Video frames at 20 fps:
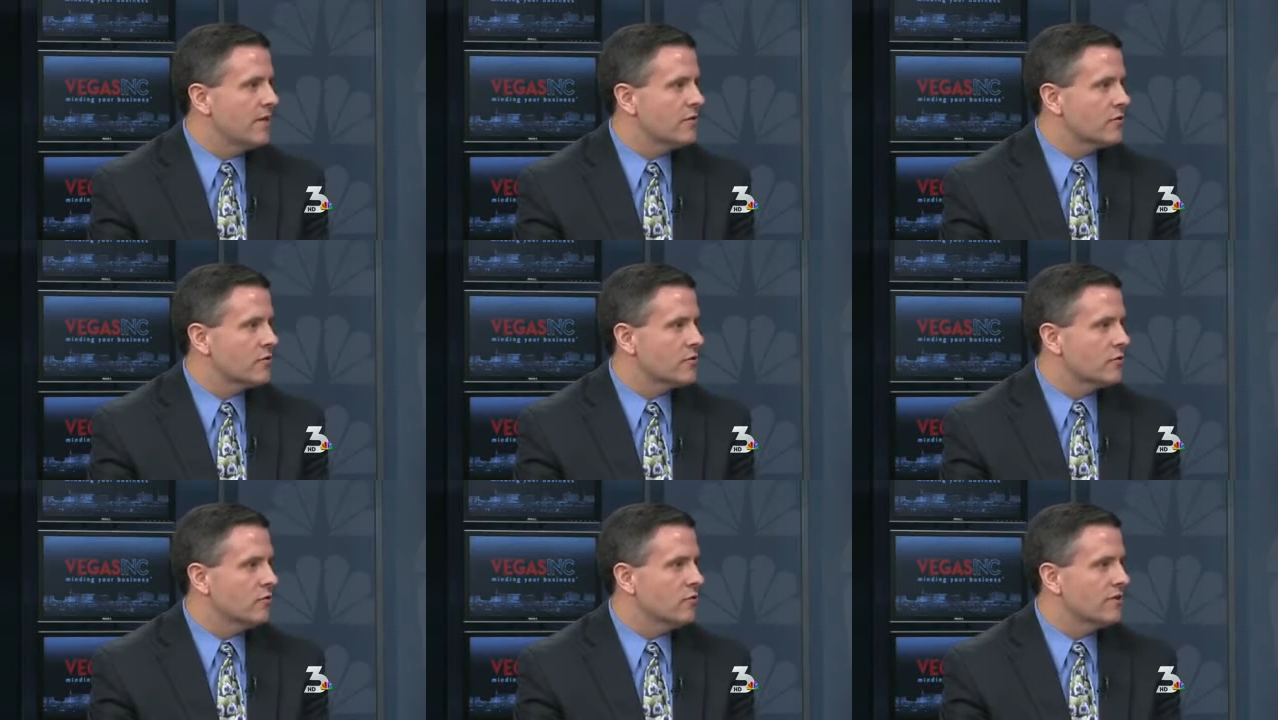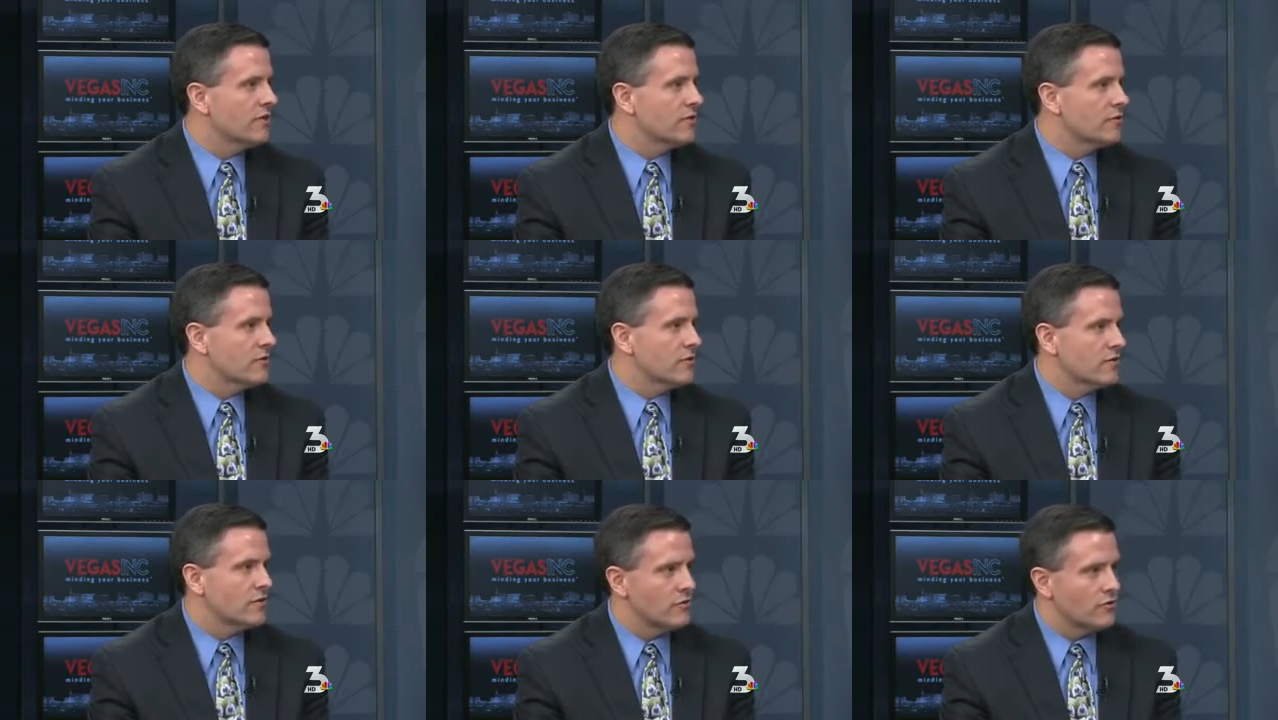major school
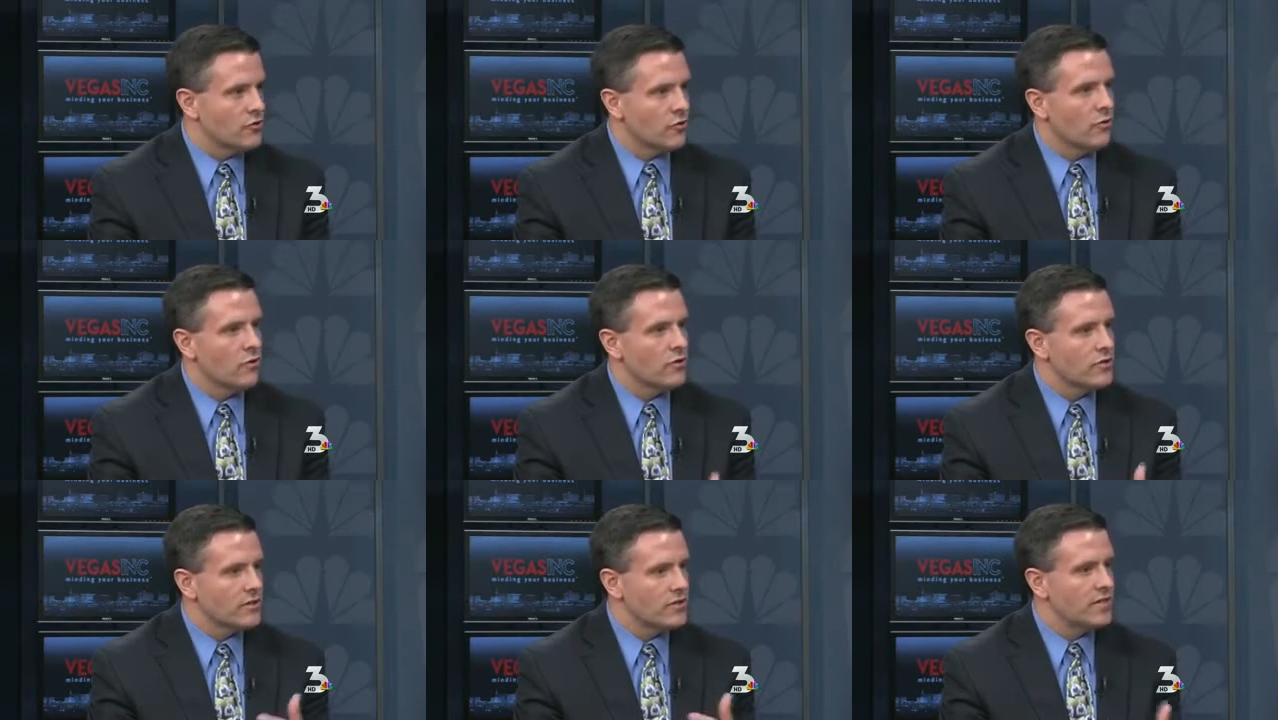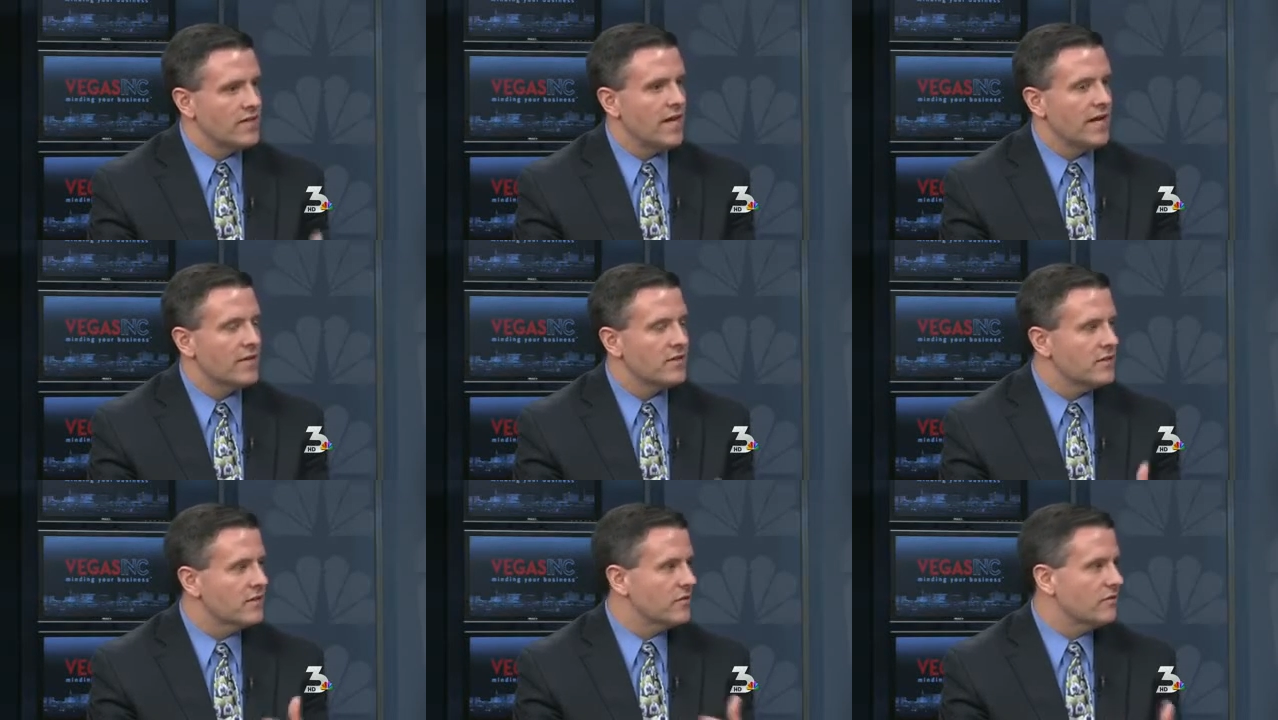districts in Georgia,
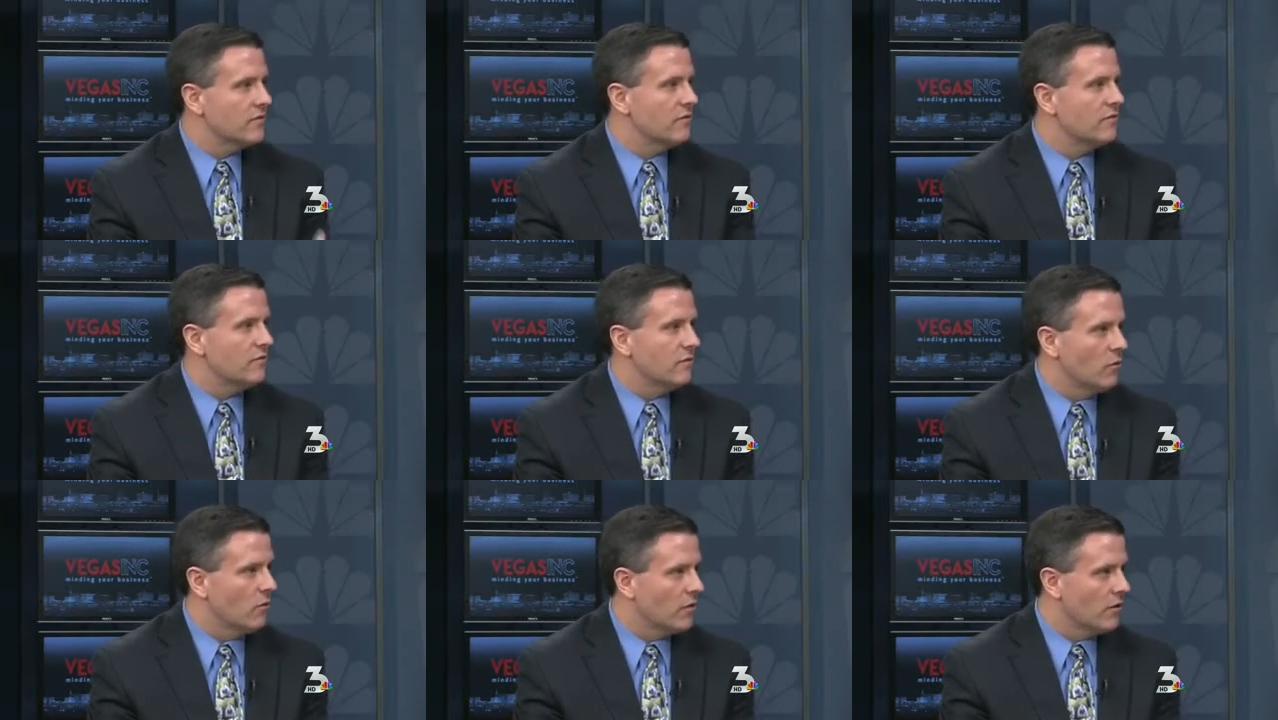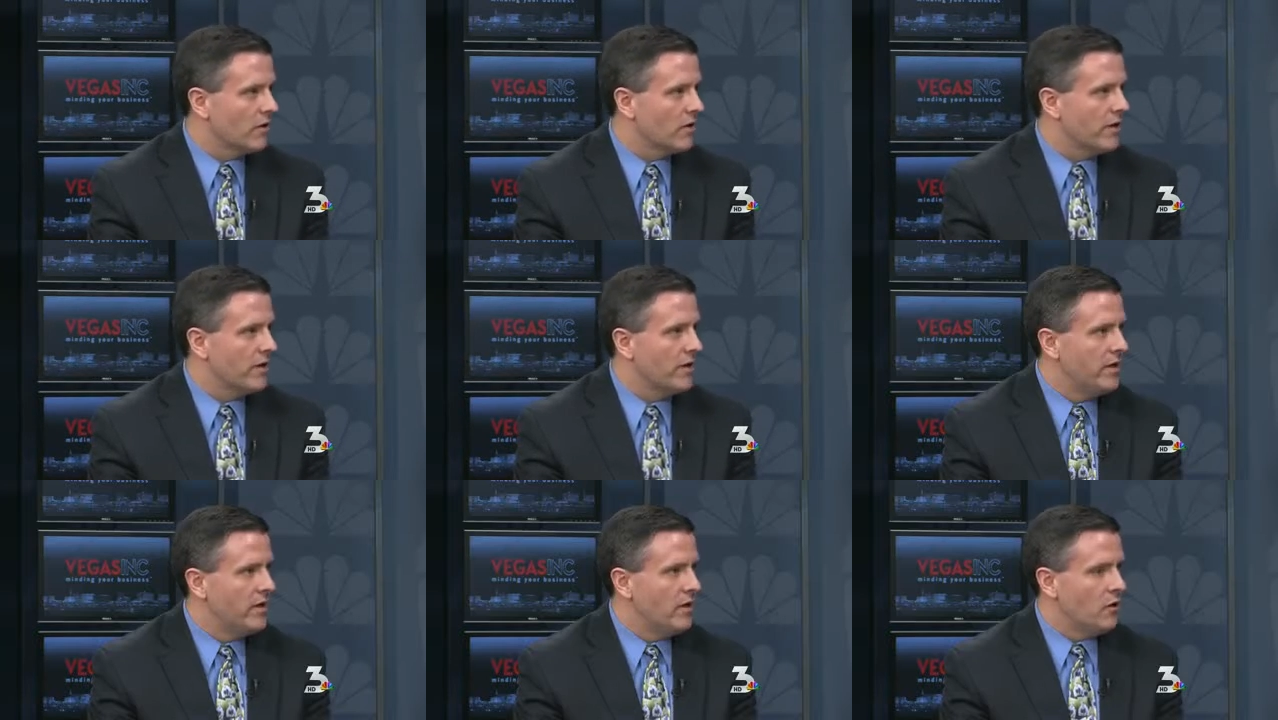Texas, and
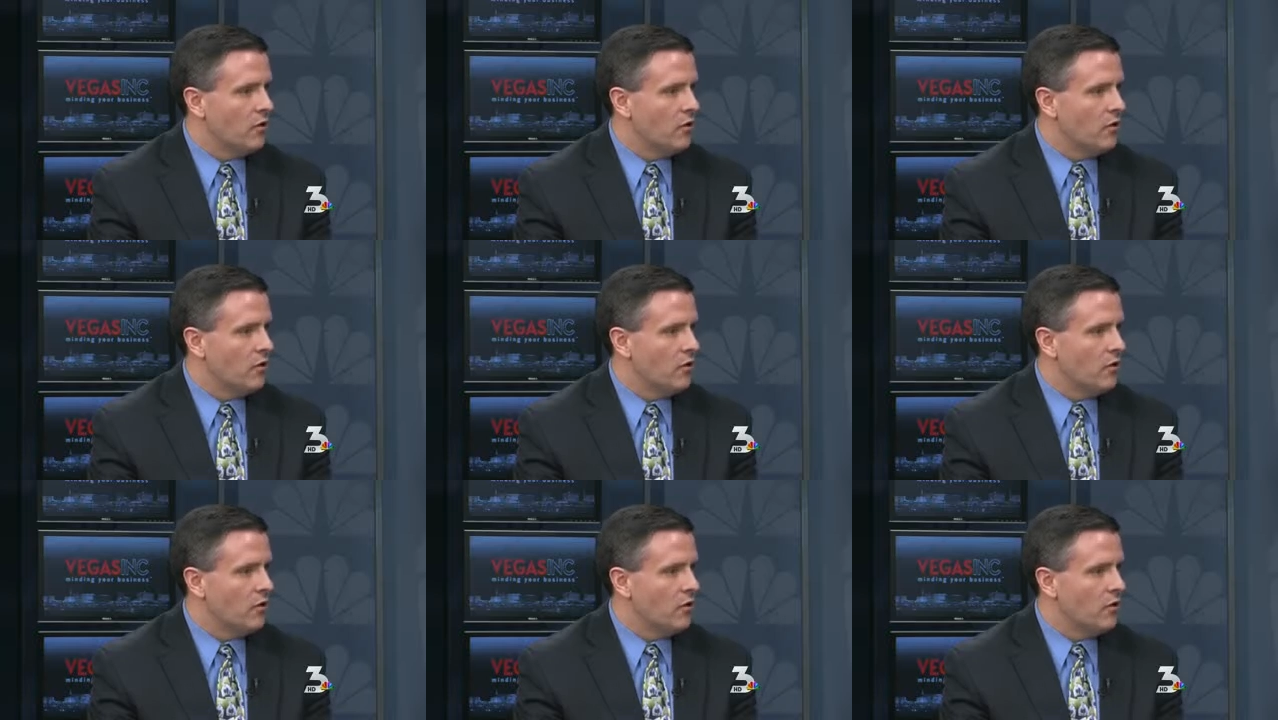Florida,